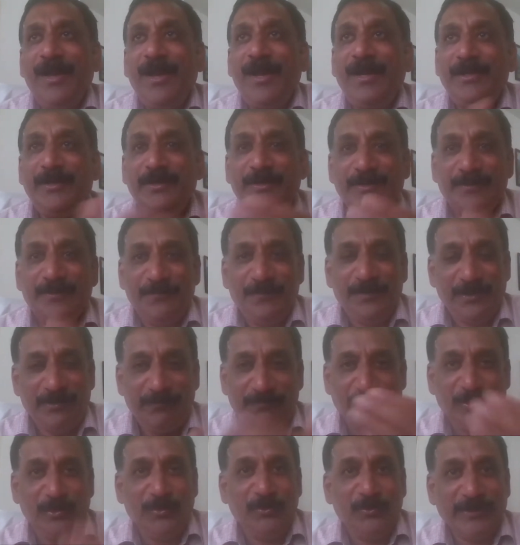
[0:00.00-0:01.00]
And
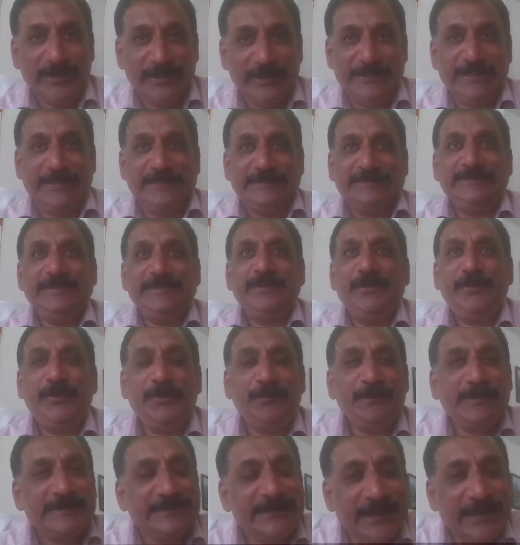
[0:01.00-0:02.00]
if you look at, like, see,
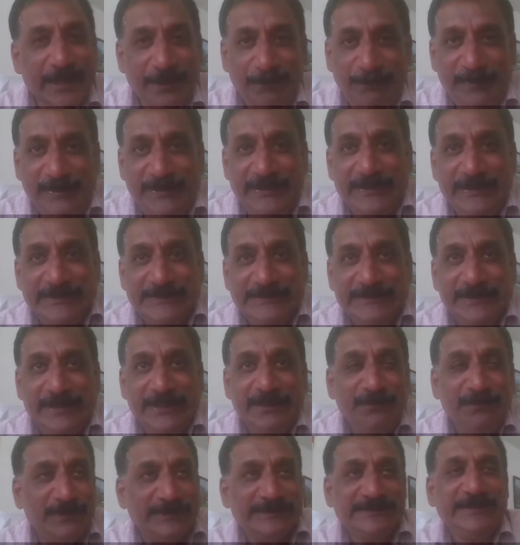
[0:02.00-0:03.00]
humans are ambitious,
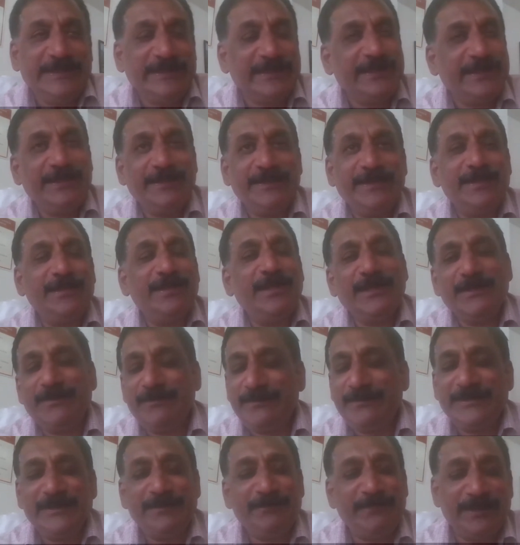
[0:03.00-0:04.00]
and once they created
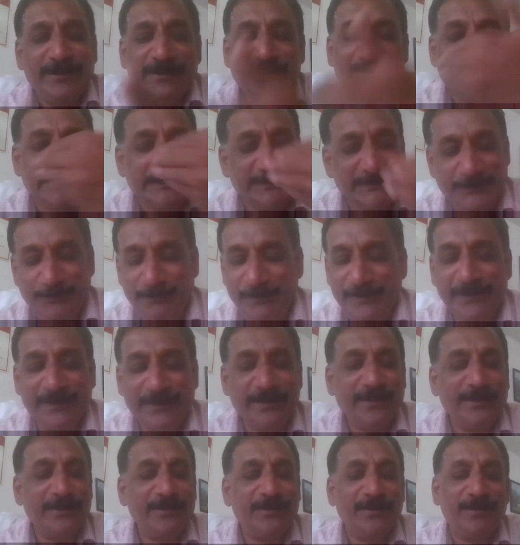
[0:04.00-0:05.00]
language, they went on
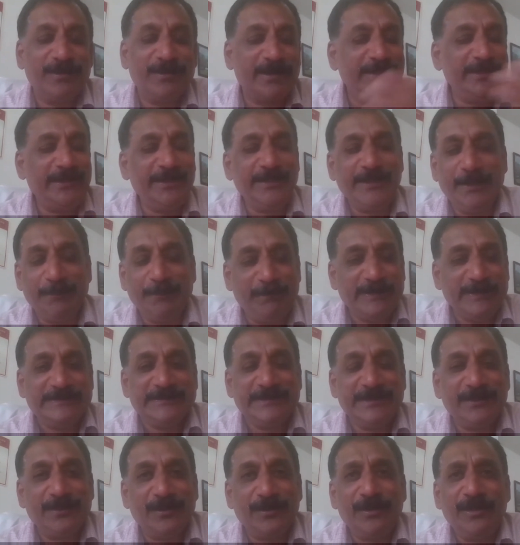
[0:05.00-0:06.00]
speaking and all, writing
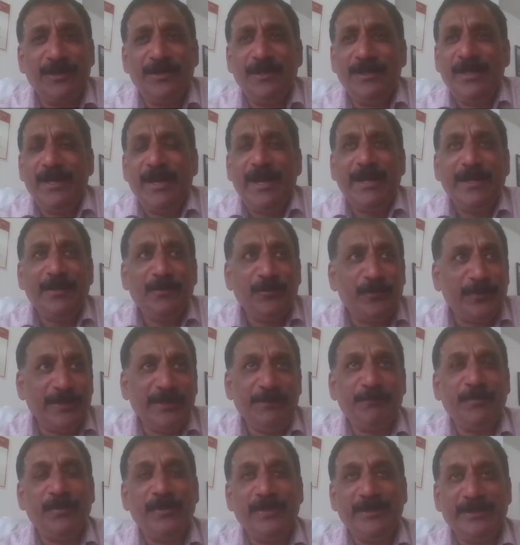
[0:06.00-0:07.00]
epics and all. And
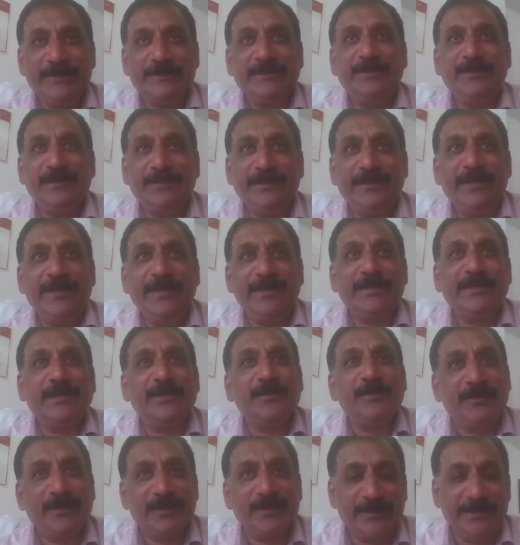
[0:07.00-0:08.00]
one point, actually, they
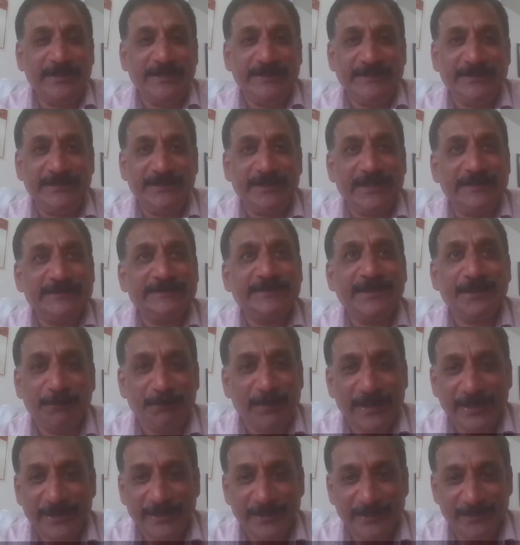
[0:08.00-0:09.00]
encounter nature as their
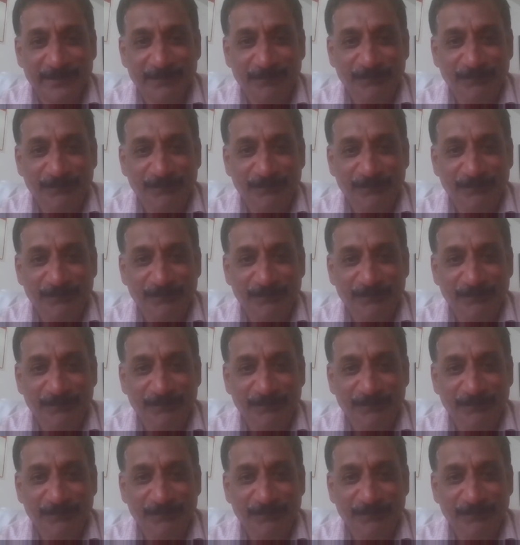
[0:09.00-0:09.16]
barrier.